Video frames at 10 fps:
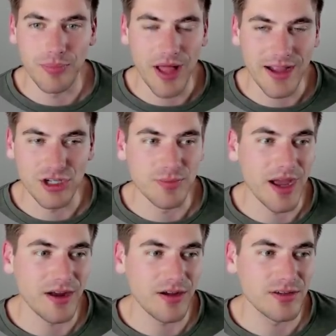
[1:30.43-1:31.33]
blackish
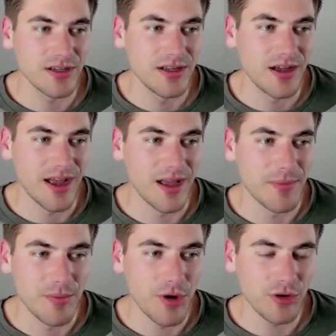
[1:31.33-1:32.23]
background. I have
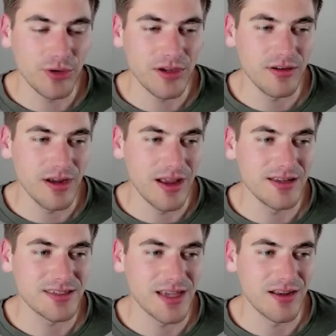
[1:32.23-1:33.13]
my modal here, and
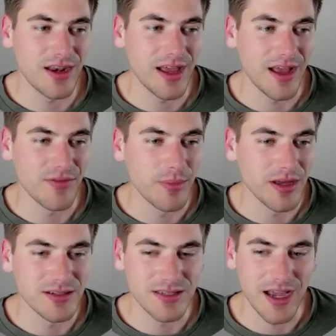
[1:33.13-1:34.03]
inside of that, I have the button to